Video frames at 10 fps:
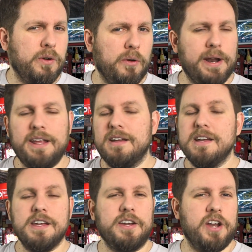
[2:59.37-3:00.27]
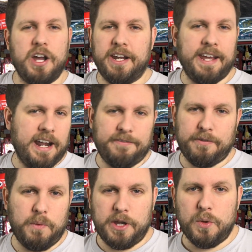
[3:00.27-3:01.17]
already, you're not going to get it
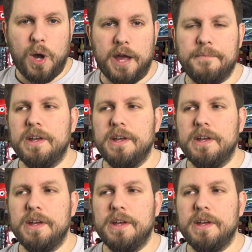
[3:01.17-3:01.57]
for what you want.